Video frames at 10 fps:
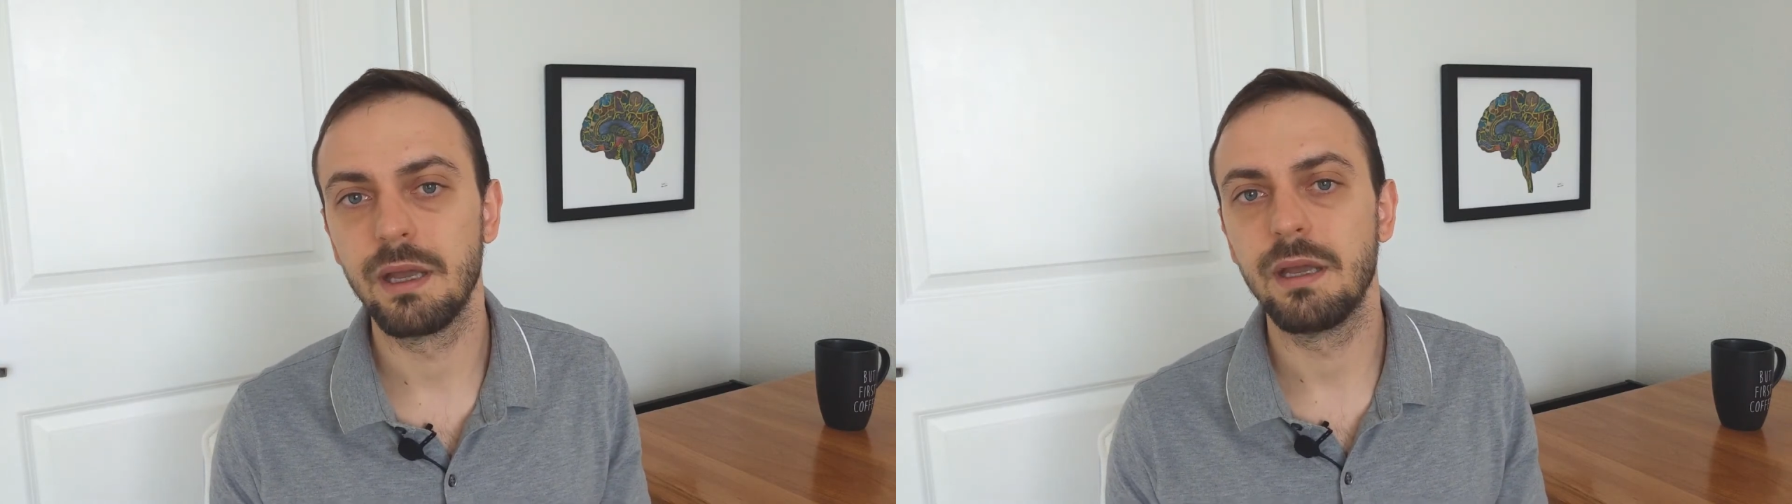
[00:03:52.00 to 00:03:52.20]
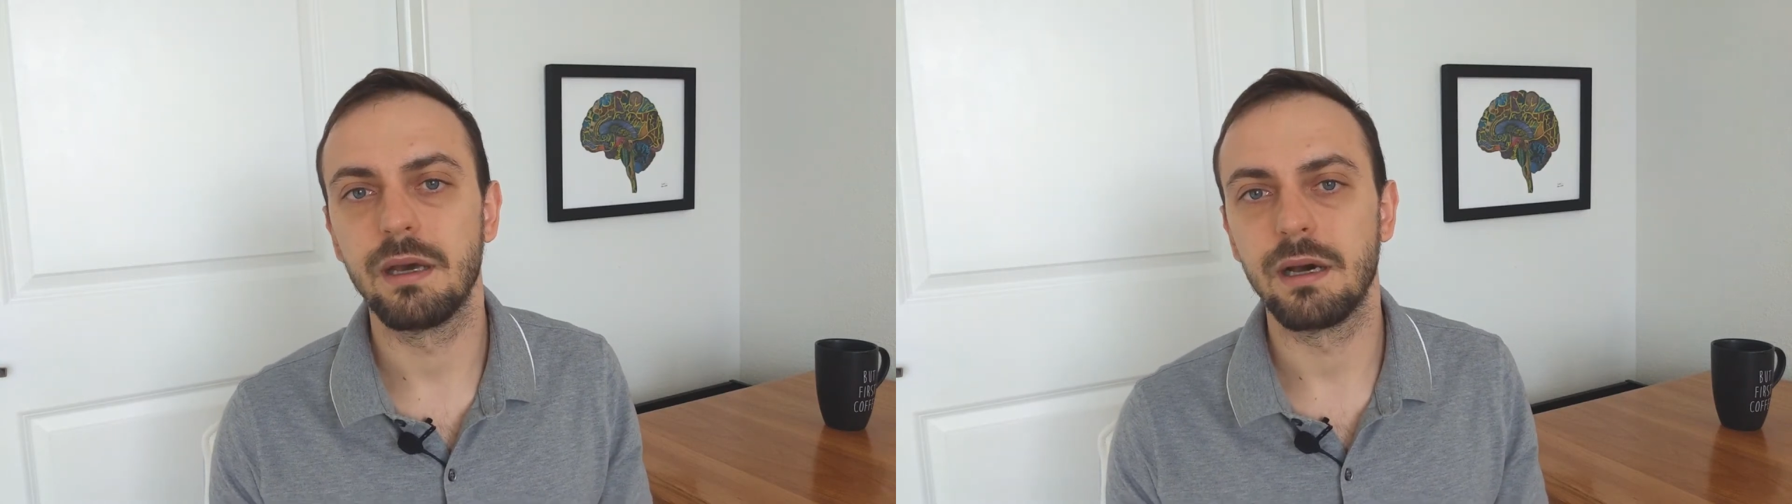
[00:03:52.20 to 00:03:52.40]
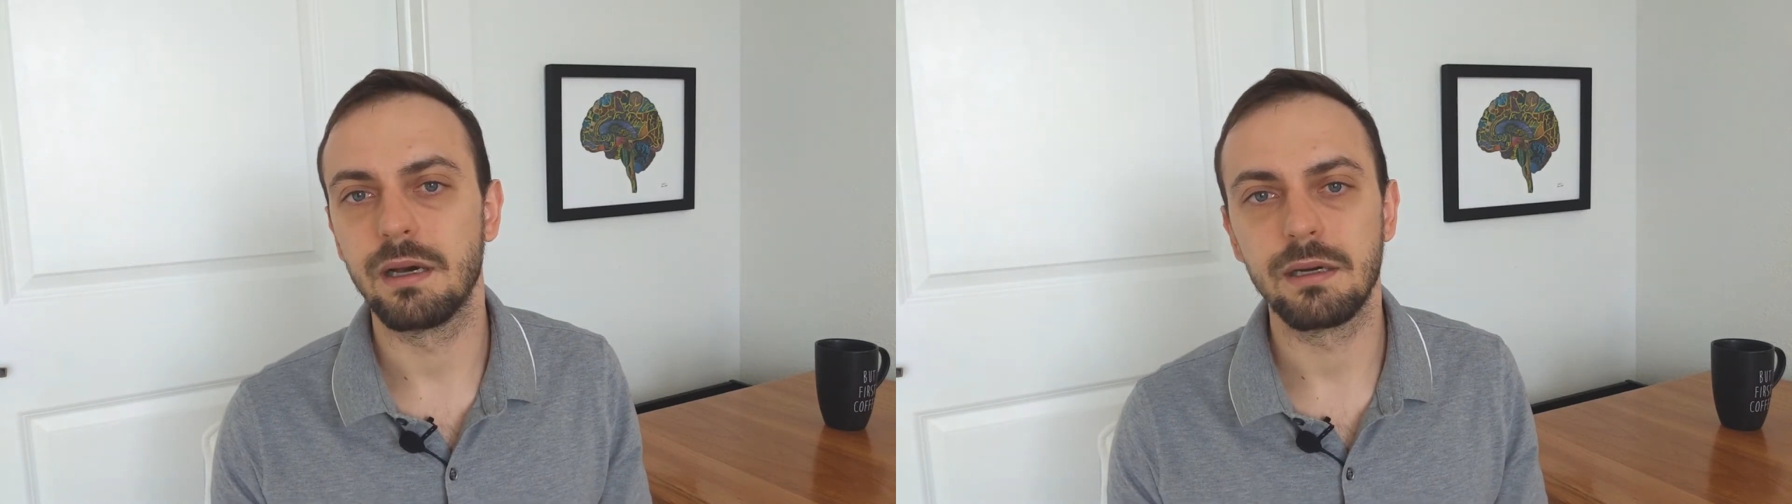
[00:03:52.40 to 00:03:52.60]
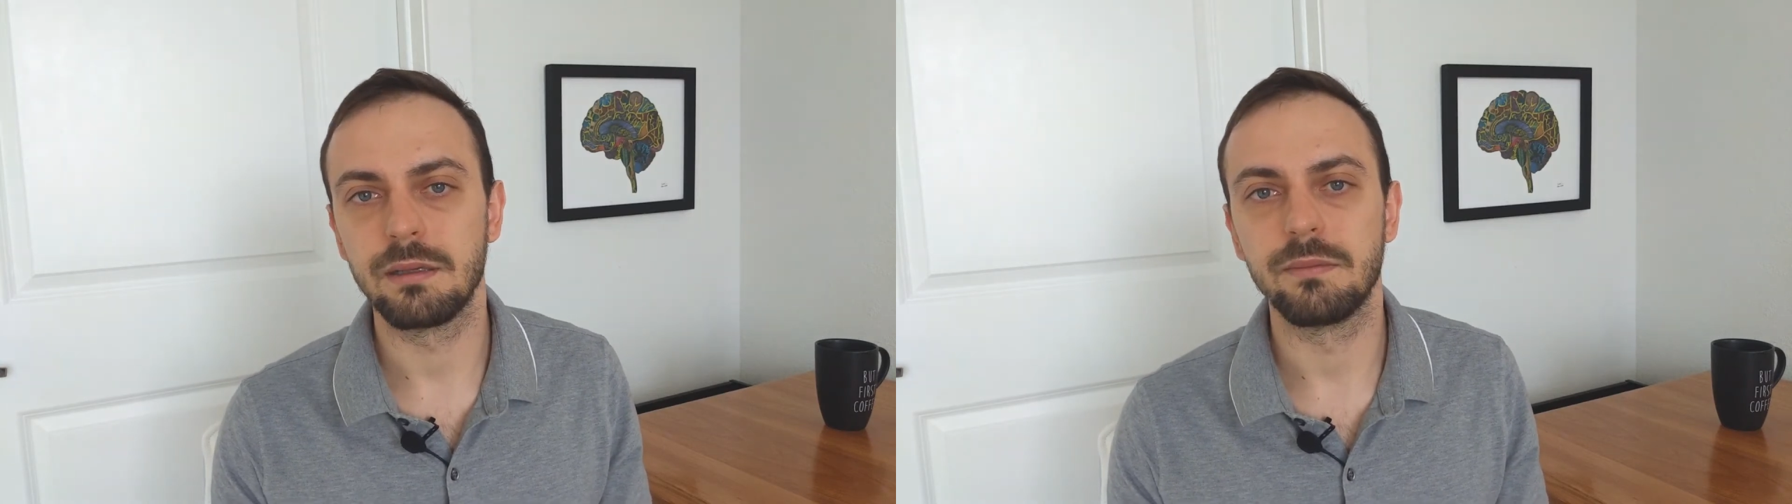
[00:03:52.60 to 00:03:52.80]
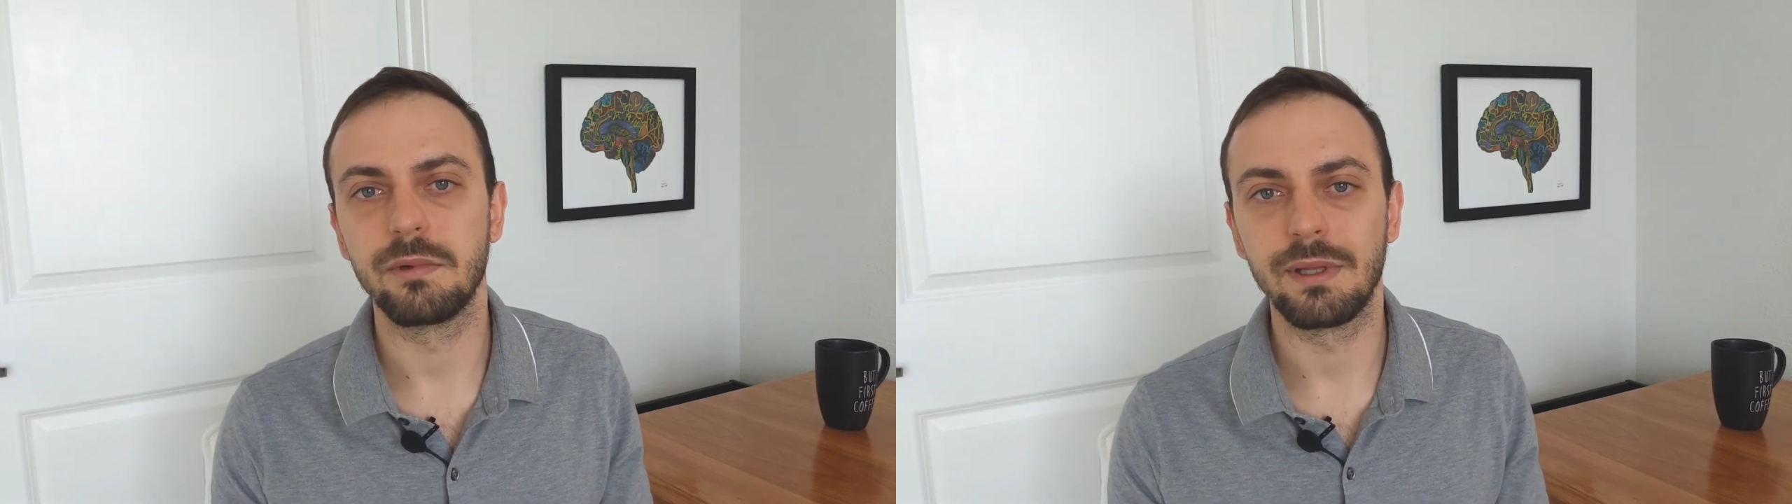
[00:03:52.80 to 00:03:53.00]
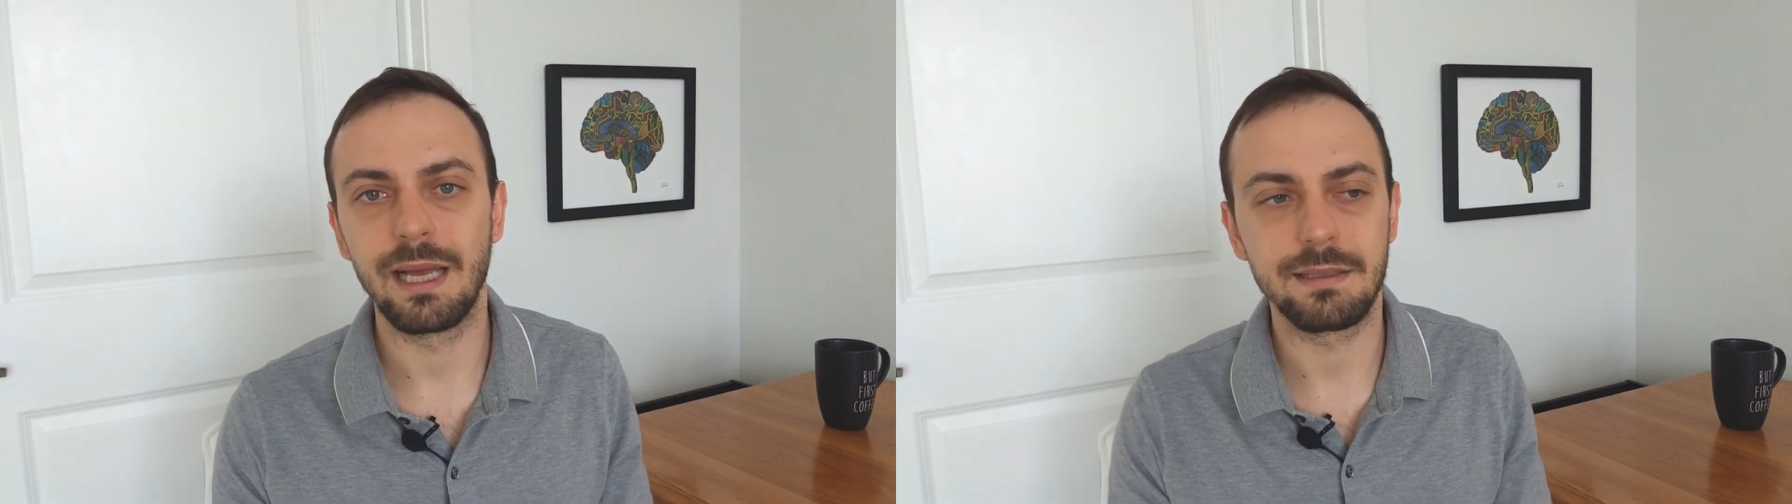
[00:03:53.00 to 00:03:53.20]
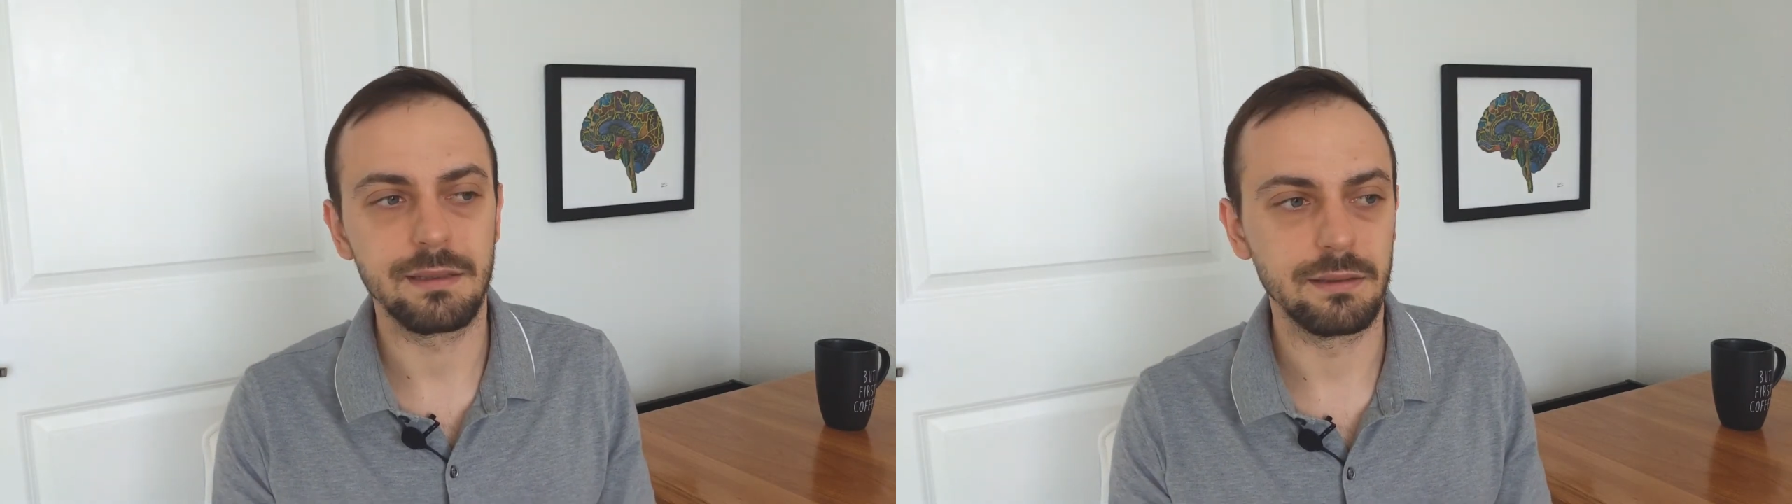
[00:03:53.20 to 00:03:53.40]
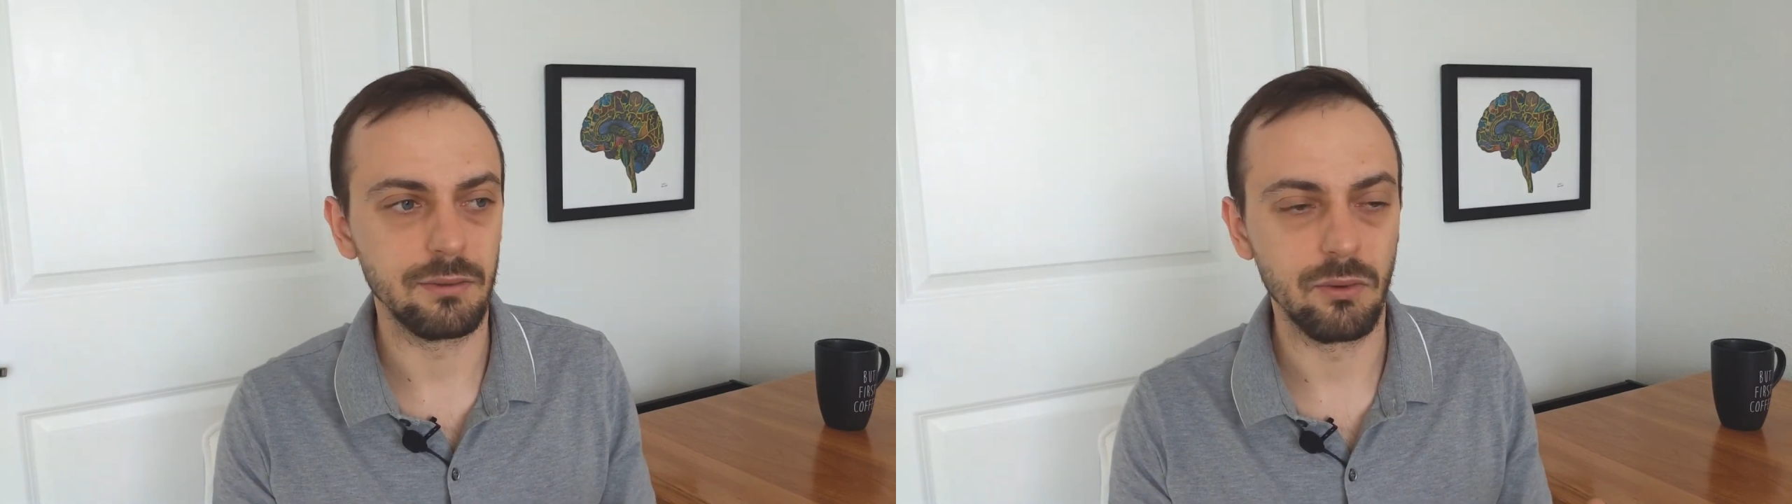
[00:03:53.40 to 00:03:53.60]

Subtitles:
are classical